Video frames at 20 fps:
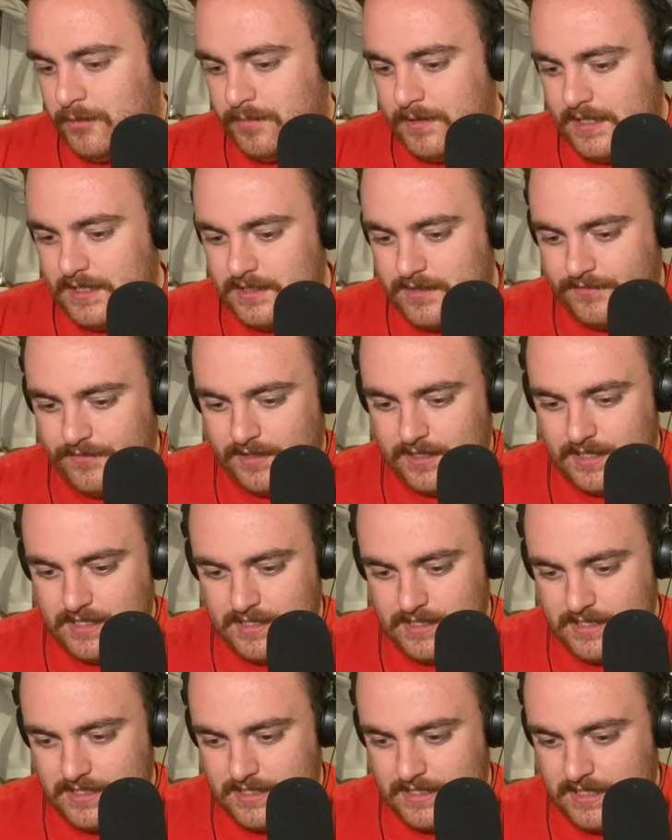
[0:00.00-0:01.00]
Let's find
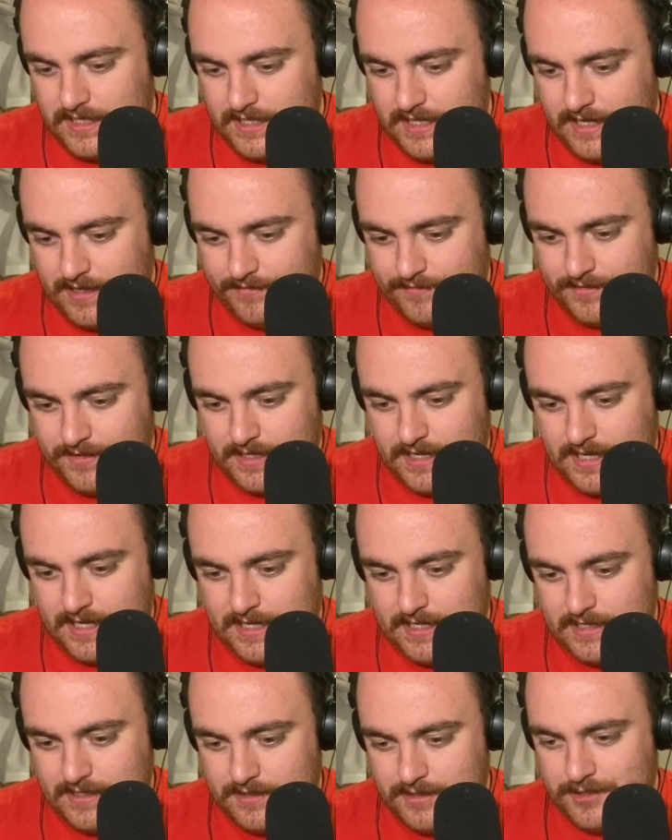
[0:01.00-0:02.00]
the DNF
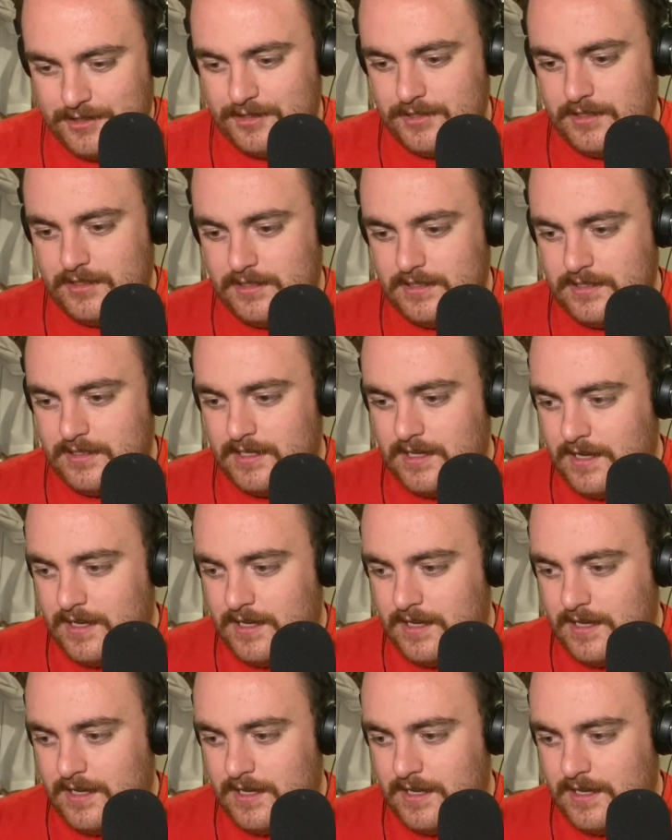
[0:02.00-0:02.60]
tag, because